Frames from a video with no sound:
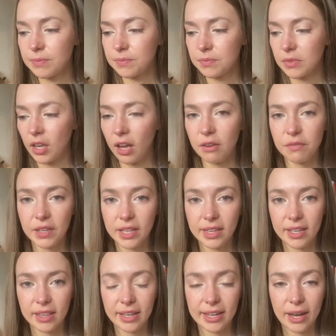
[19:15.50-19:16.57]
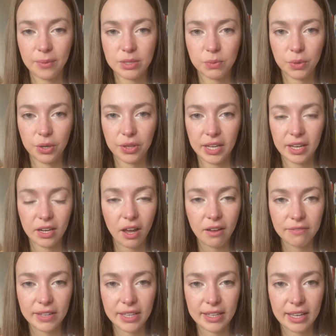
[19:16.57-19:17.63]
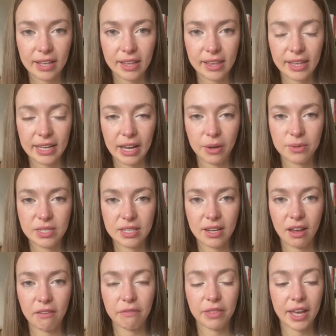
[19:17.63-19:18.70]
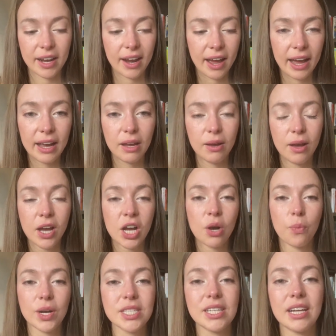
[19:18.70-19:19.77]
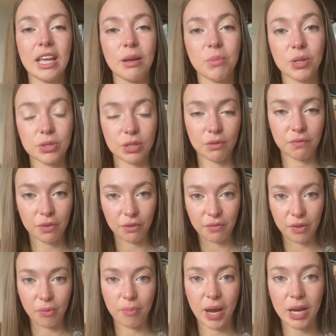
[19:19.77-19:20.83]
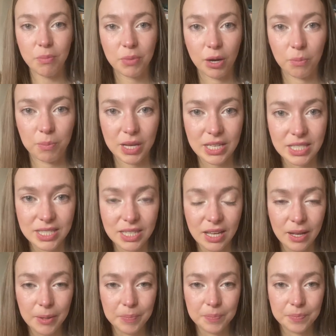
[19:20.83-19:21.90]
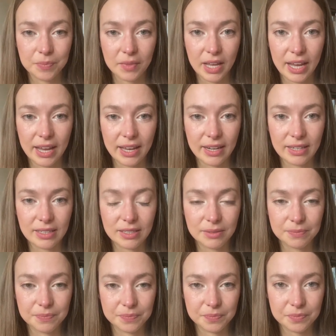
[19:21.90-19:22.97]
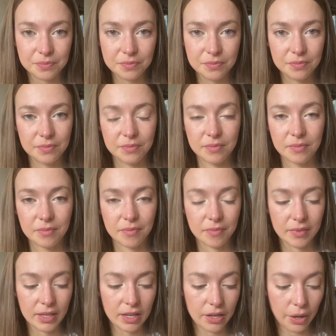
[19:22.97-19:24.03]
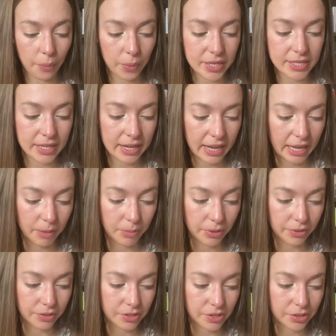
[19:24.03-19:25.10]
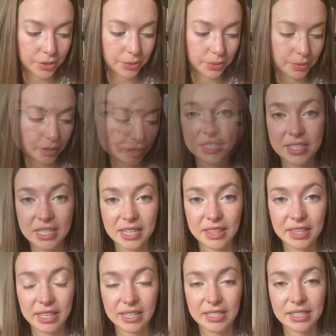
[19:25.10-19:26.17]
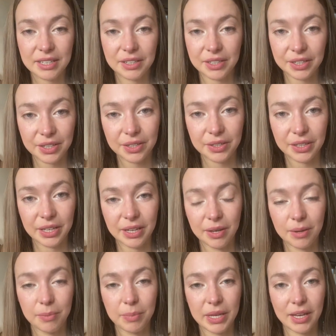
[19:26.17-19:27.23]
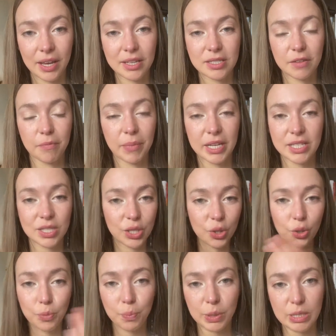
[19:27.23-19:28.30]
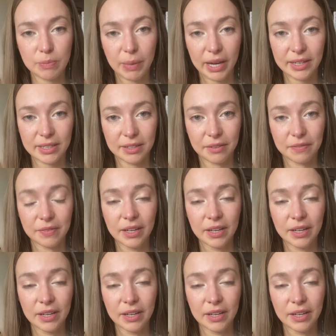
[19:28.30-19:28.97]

not feeling like I was worthy and not feeling like I was enough, that I wasn't able to fulfill my purpose, and I wasn't able to see things clearly because of my skewed perspective